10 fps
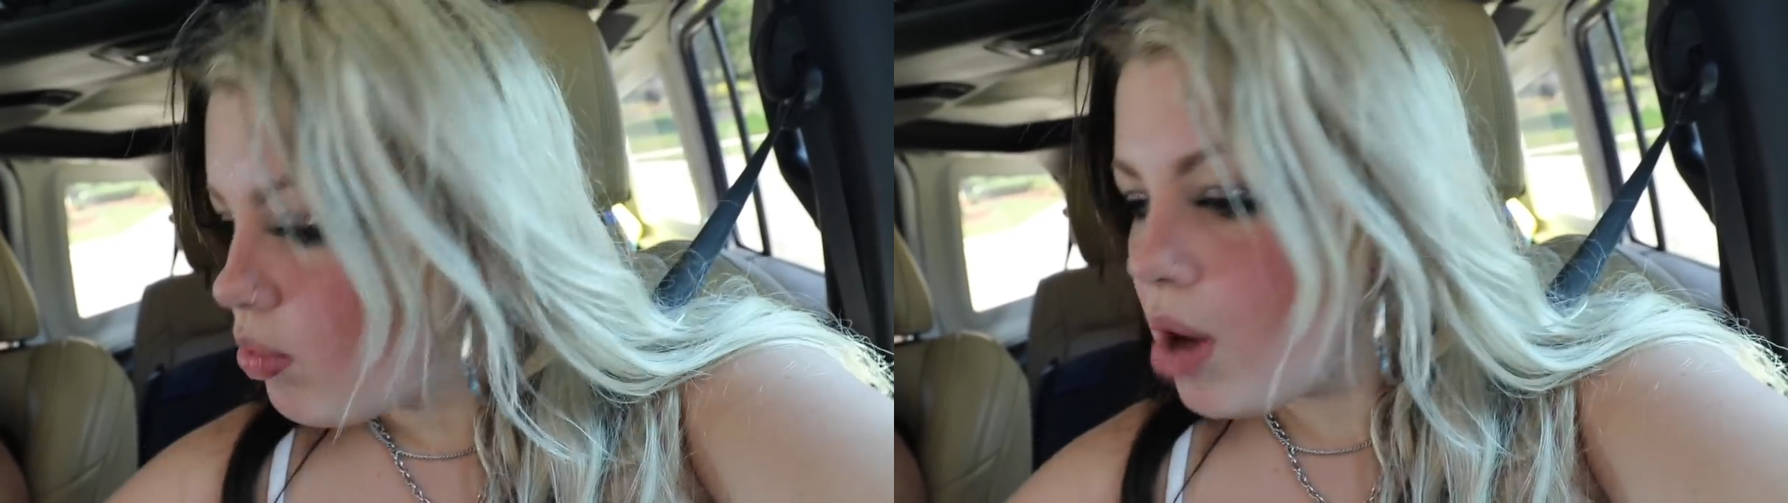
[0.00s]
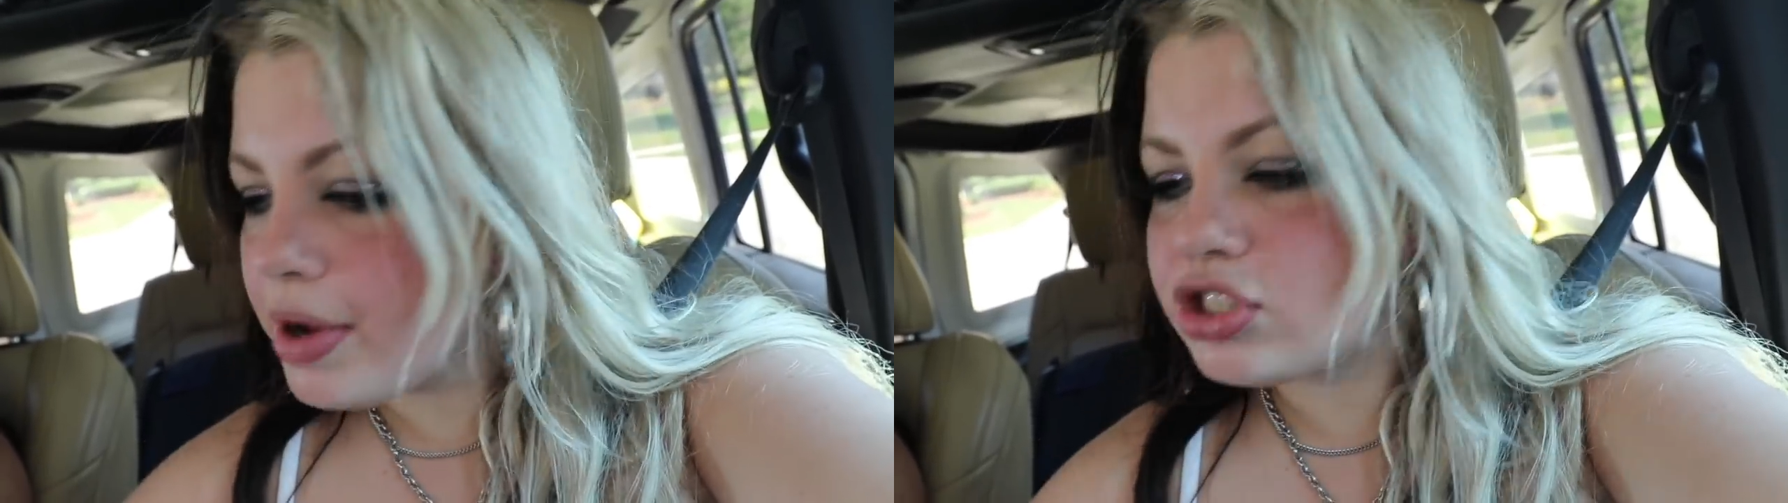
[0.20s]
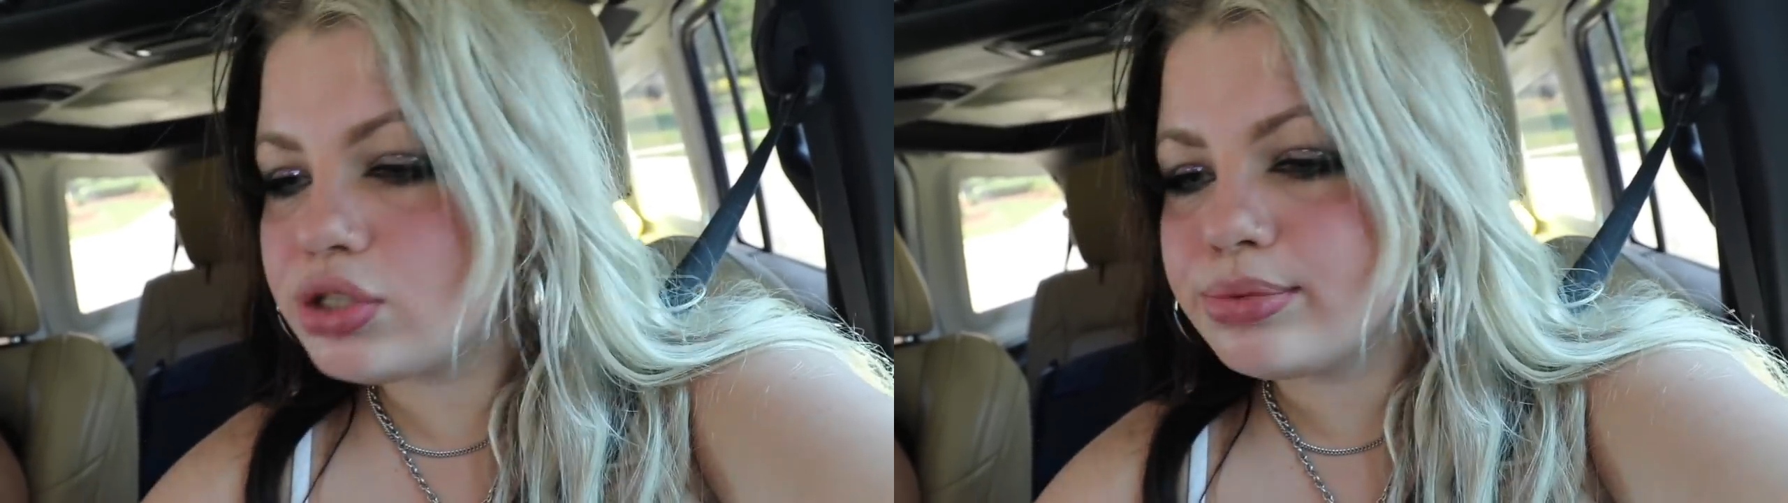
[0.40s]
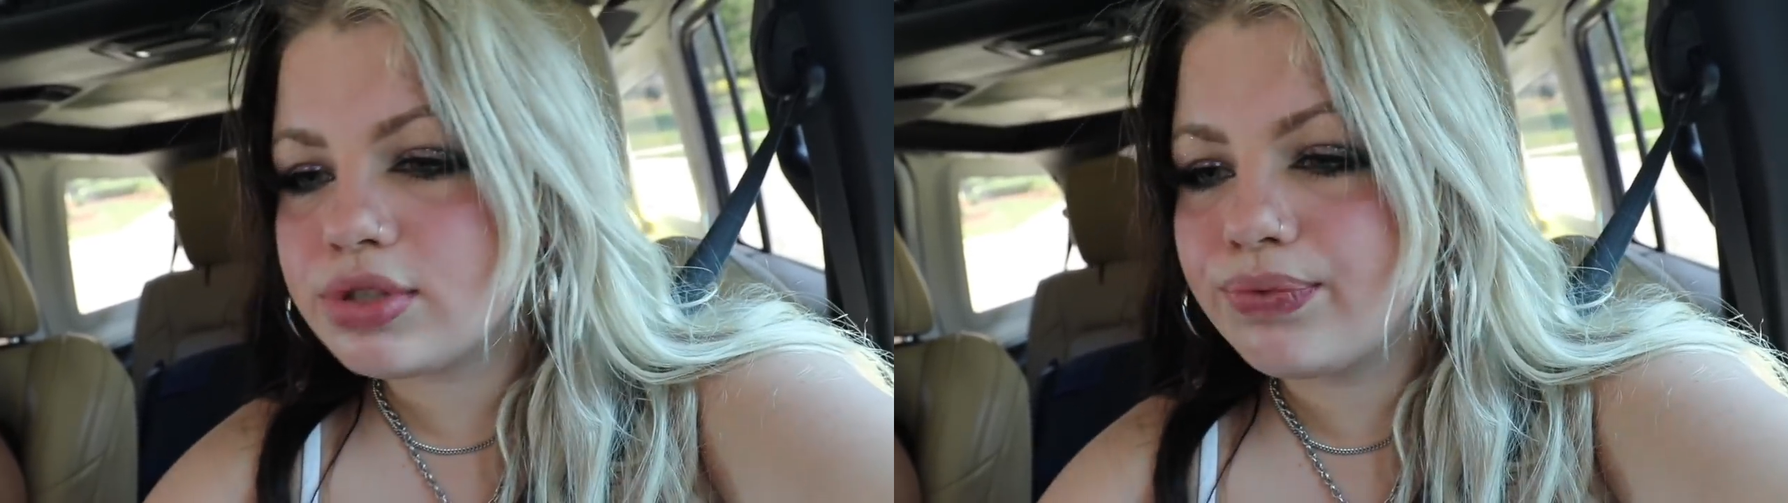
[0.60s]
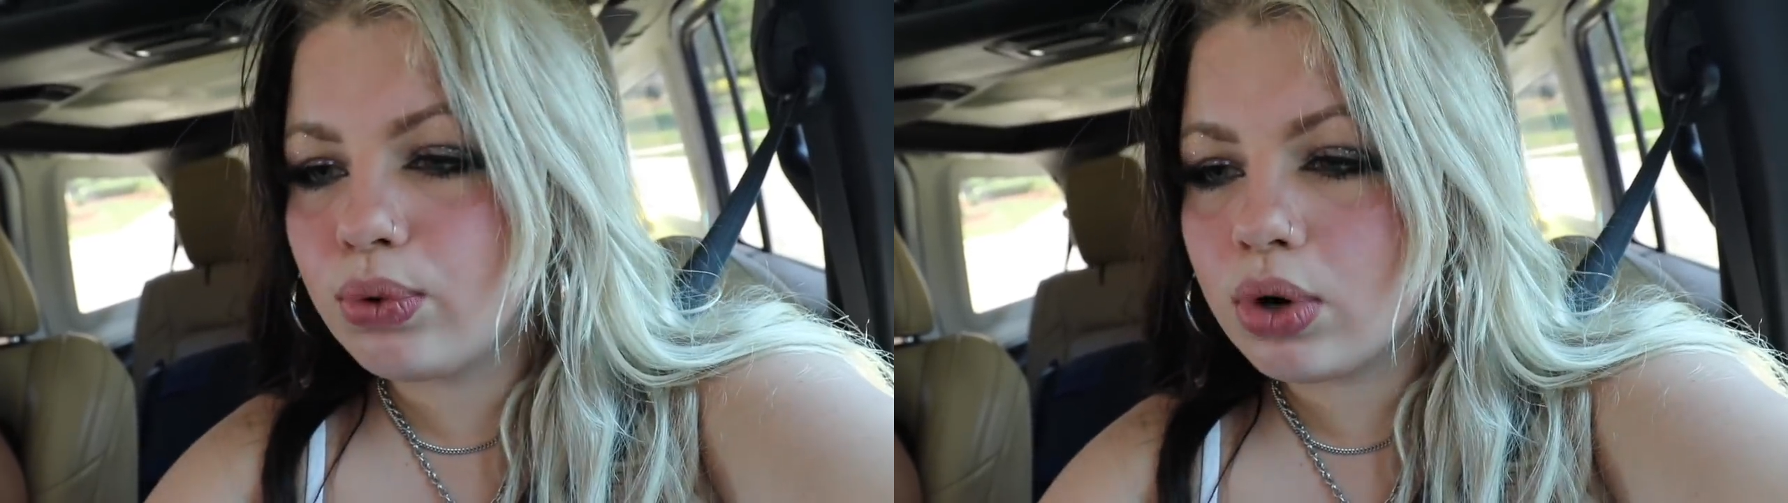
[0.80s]
Whoa, it
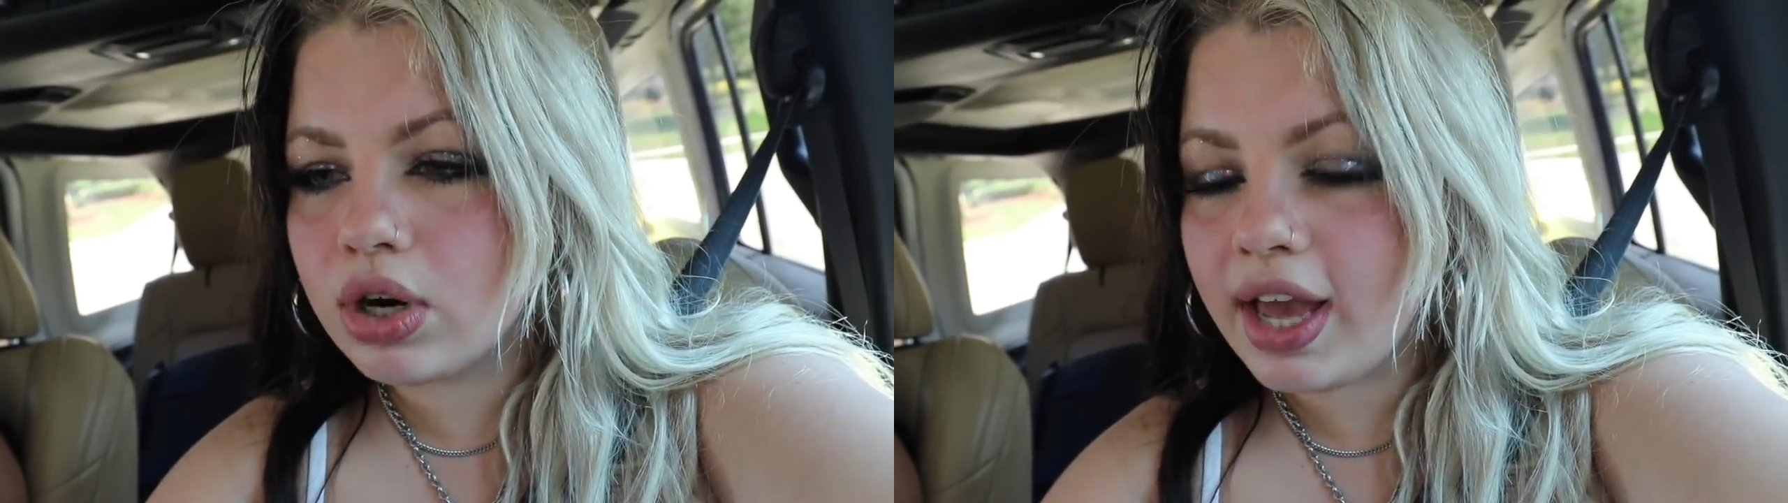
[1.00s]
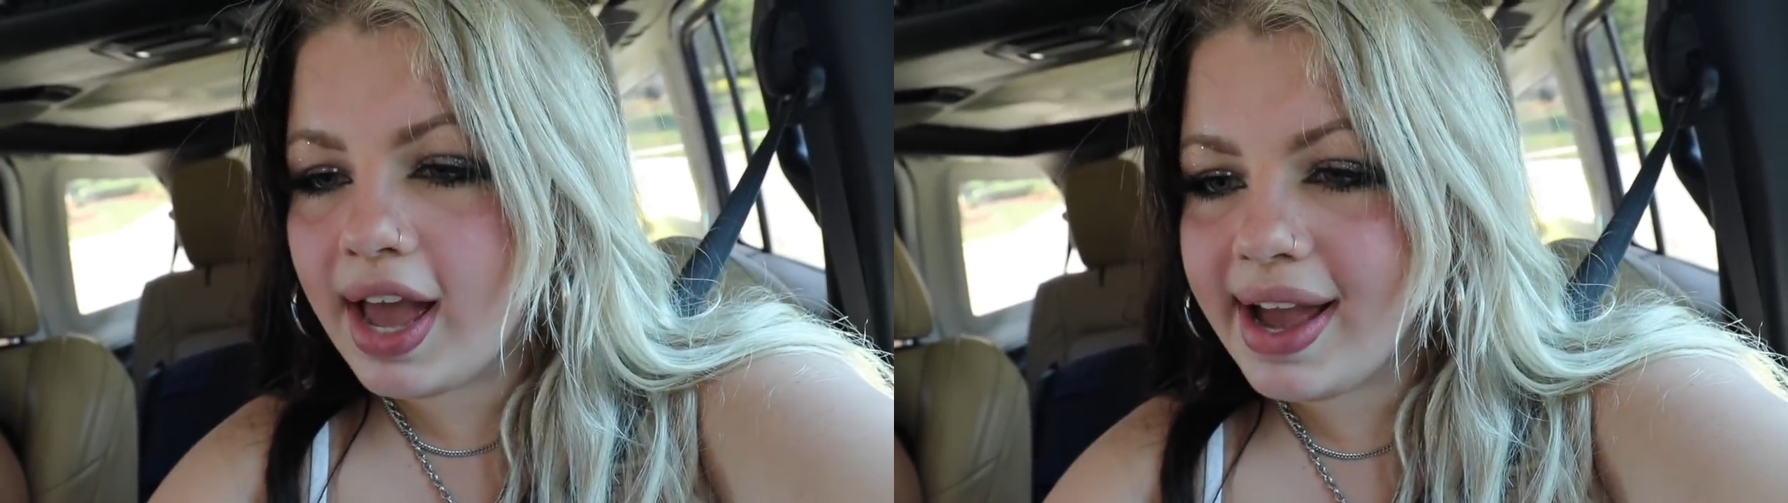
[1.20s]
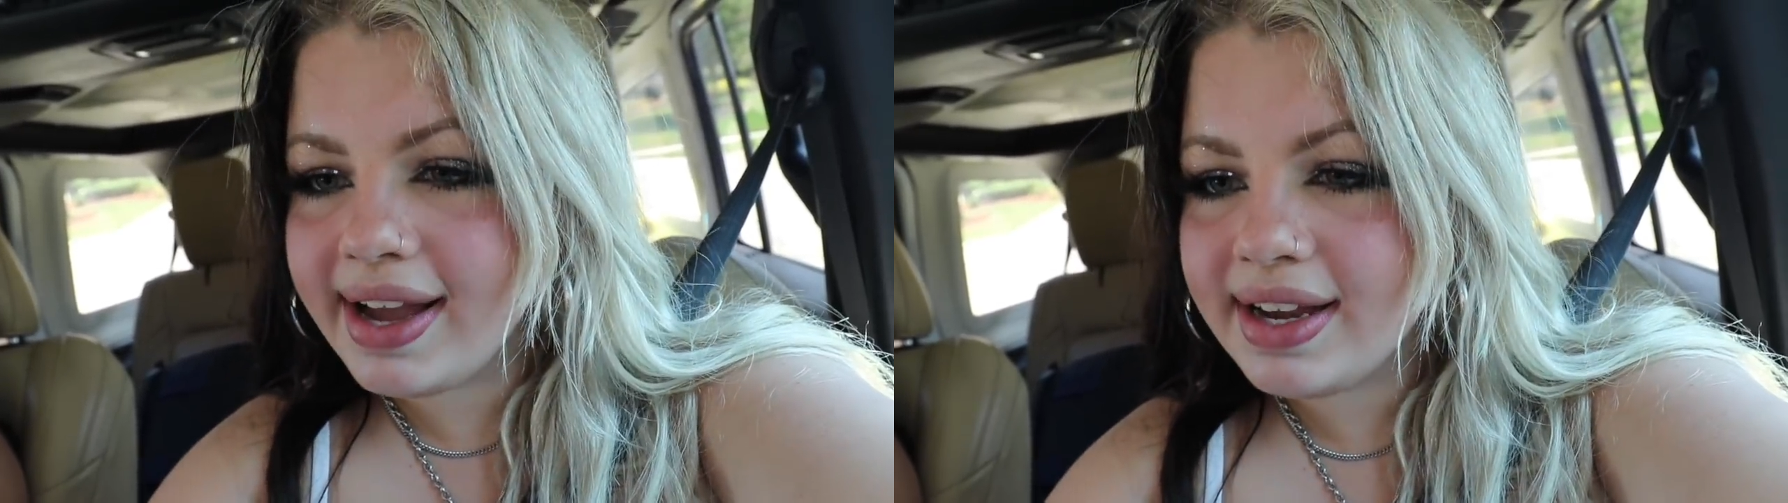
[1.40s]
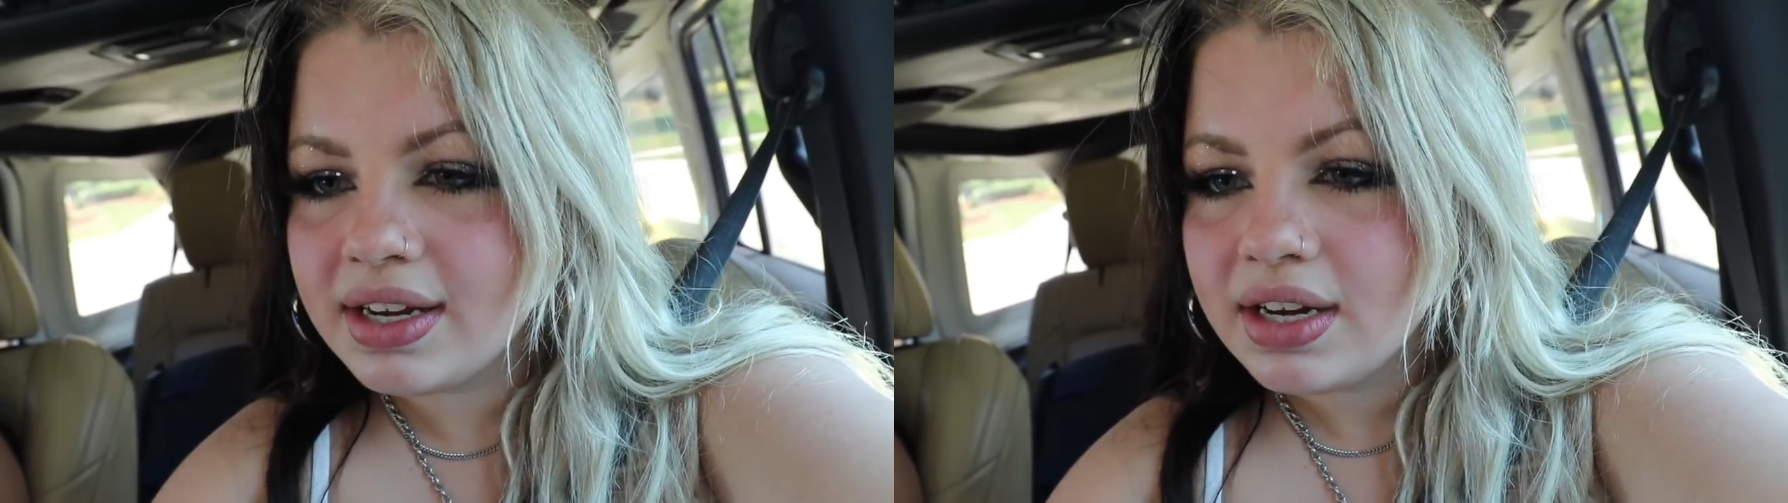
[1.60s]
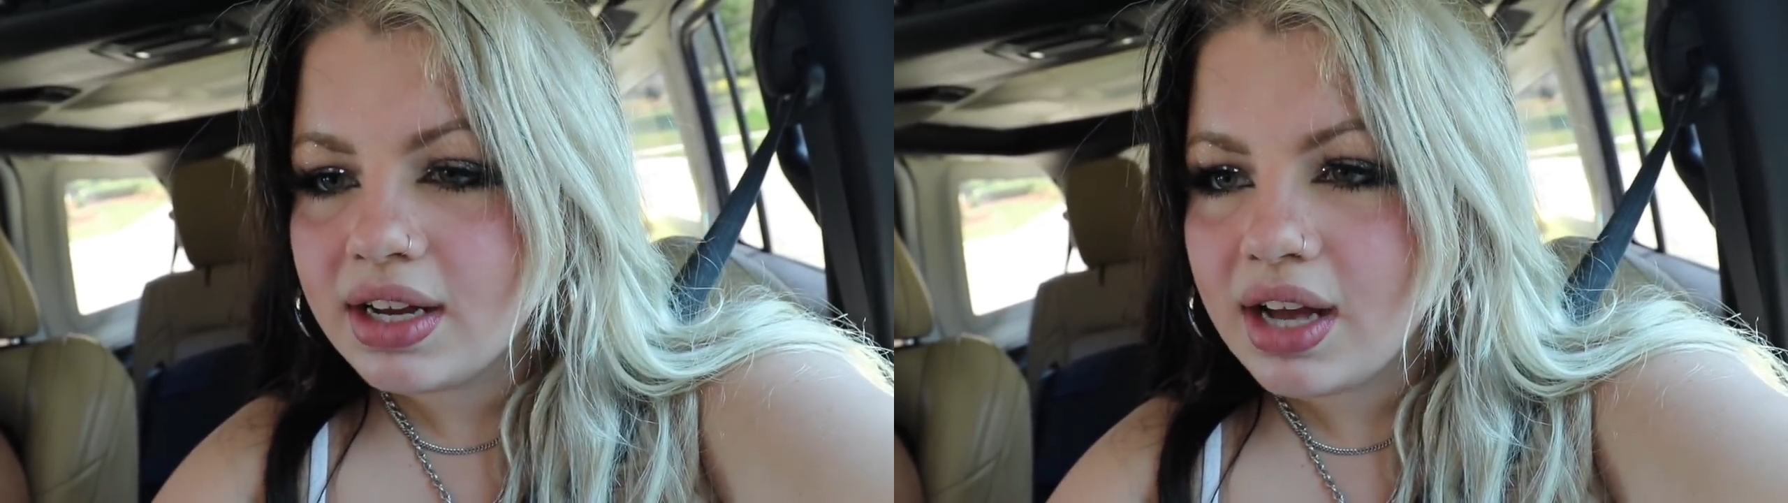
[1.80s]
shoots
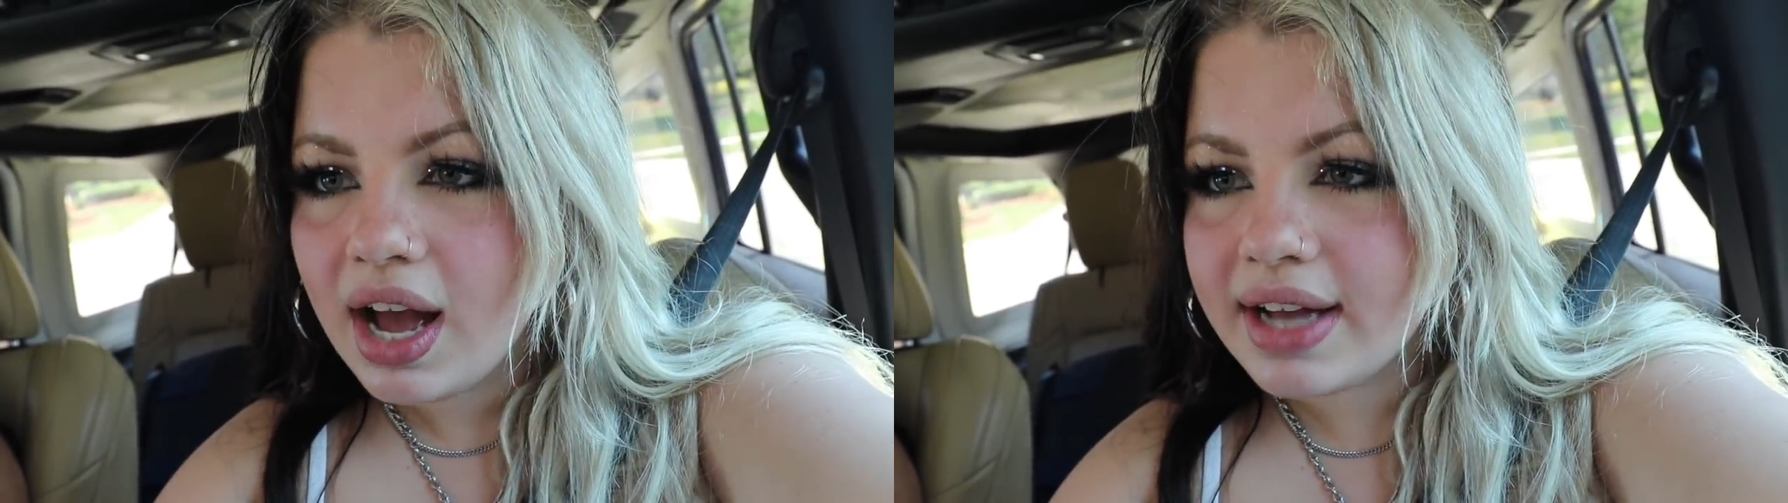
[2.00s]
4K